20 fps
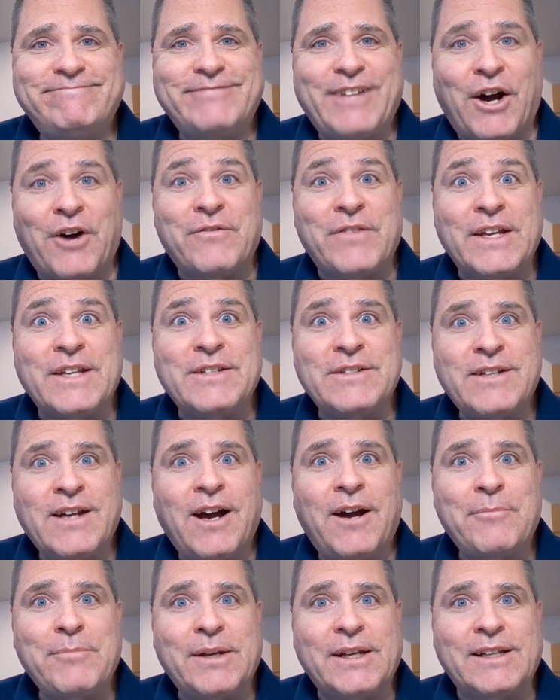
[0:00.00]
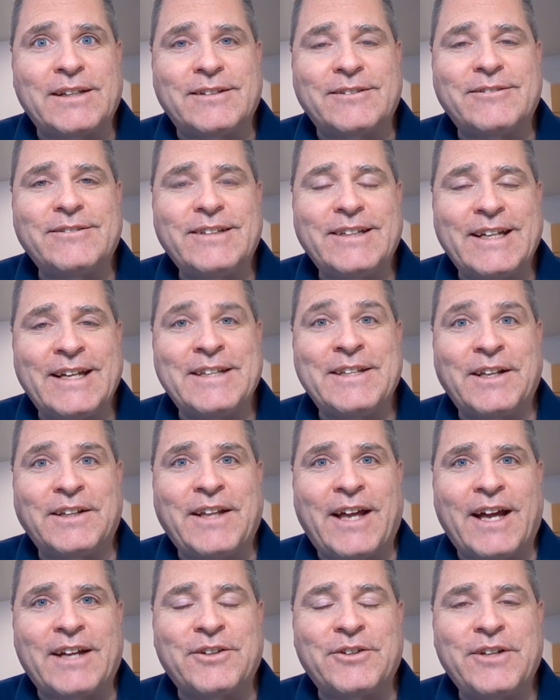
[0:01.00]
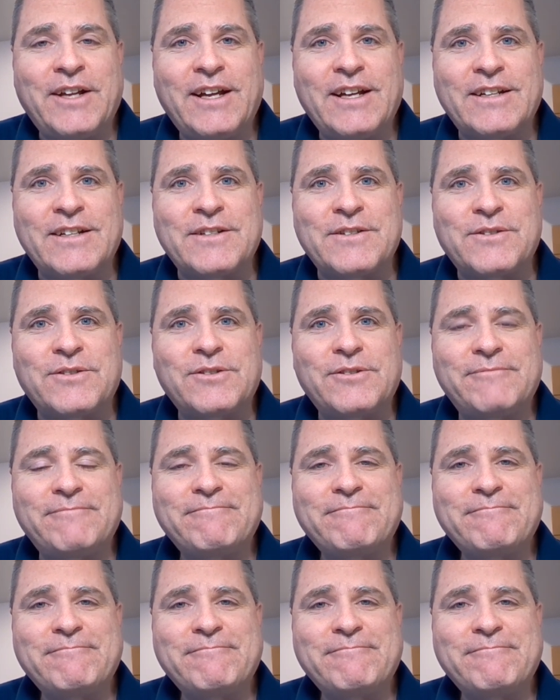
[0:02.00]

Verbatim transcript: of his coming in the latter days.